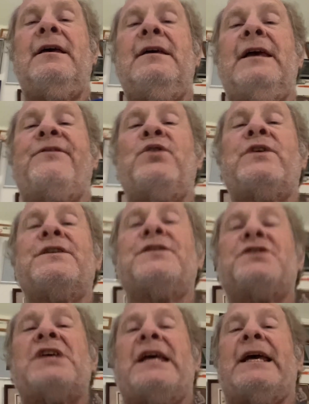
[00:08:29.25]
if you can
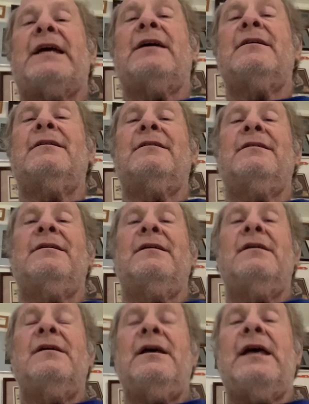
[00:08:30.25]

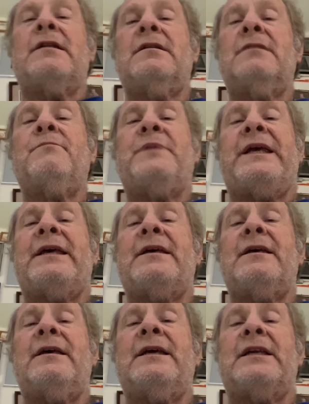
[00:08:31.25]
sing and be
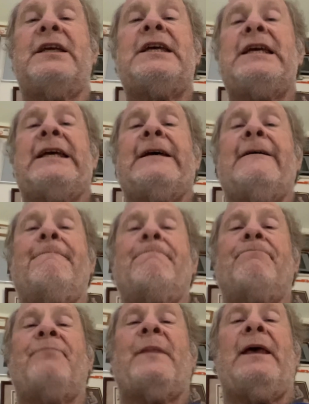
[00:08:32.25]
in a key
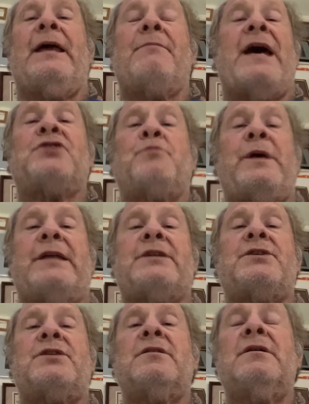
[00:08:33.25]
and match
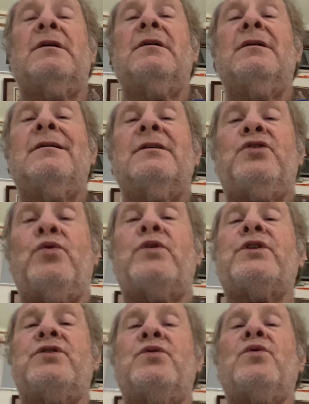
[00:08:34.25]
pitch, you
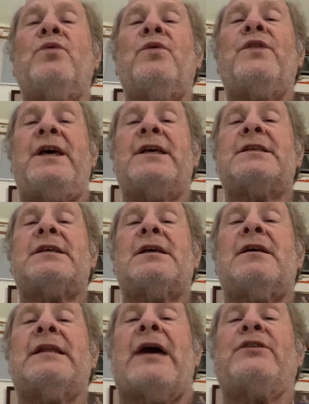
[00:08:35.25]
can do this.
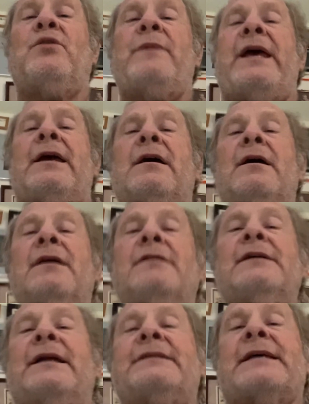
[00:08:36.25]
Now, you may
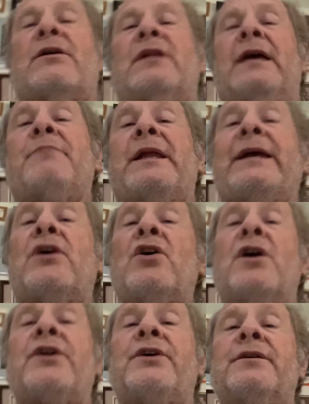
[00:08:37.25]
not sound like Betty
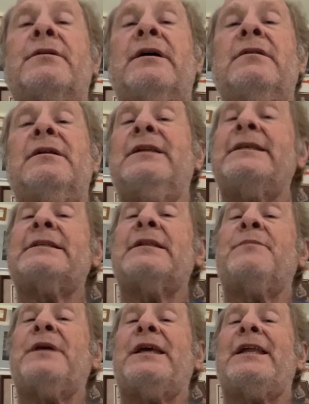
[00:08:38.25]
Carter, at least
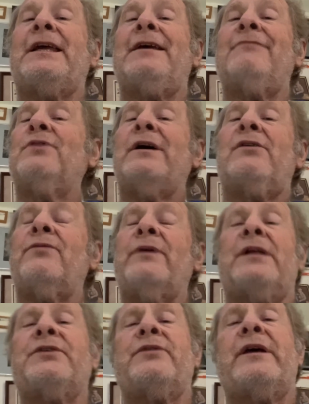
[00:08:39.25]
at the beginning. No,
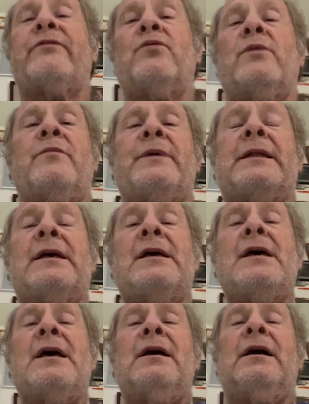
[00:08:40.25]
well, you never will, but
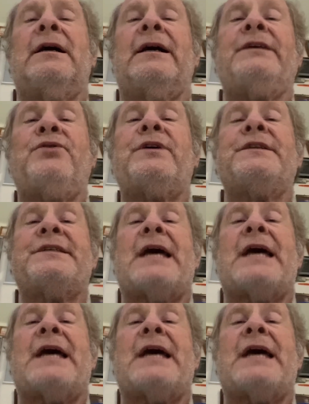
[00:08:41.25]
you can